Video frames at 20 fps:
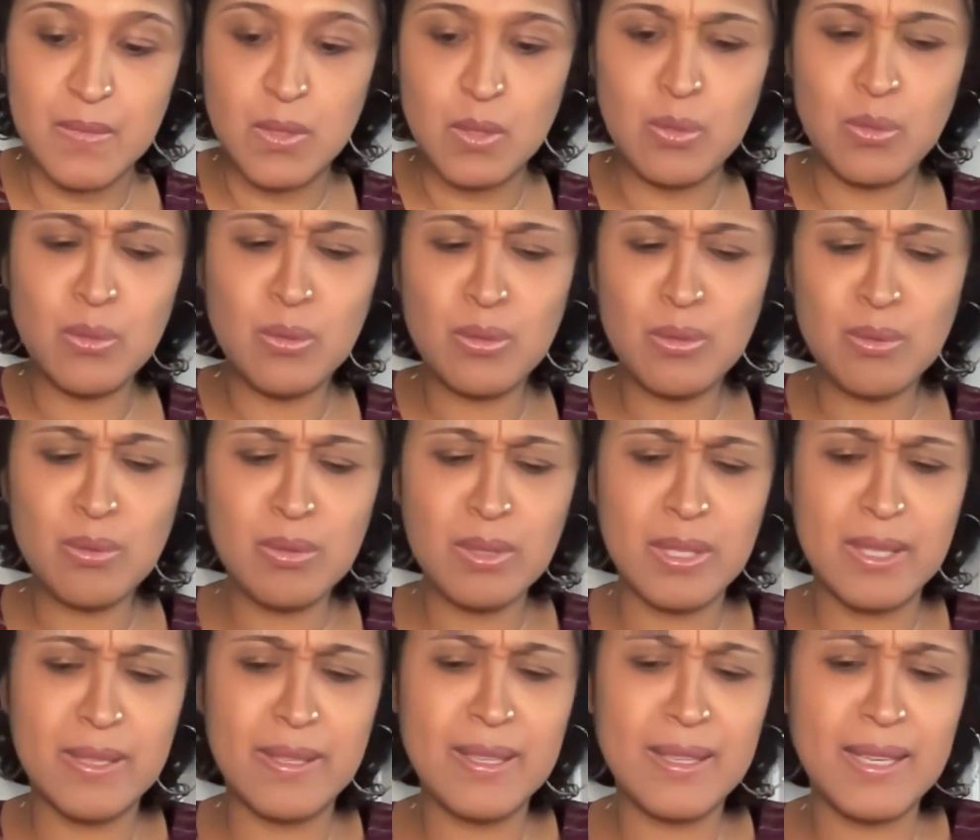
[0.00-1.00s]
Ooh,
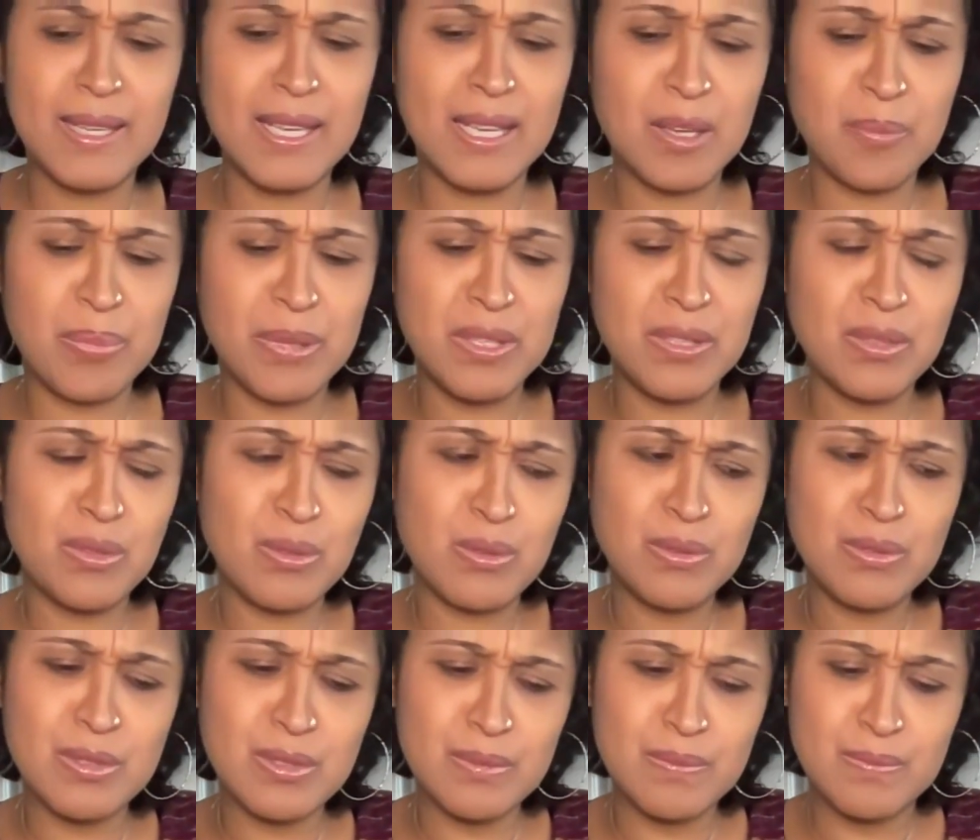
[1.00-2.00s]
and then the King of
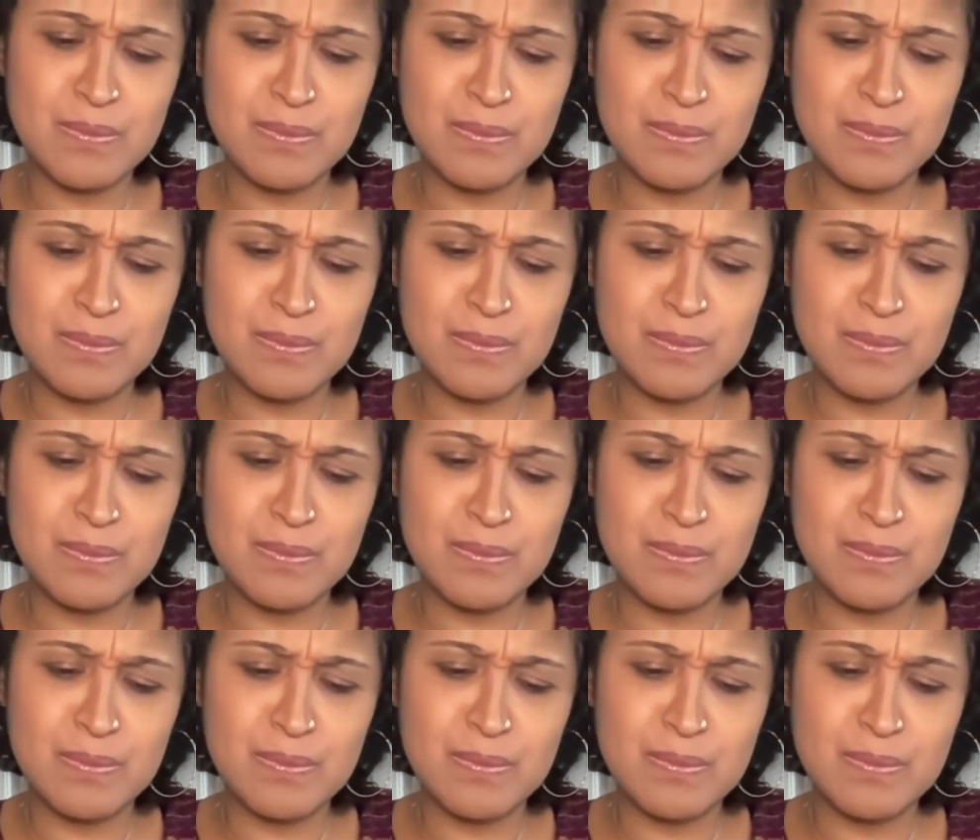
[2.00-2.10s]
Pentacles.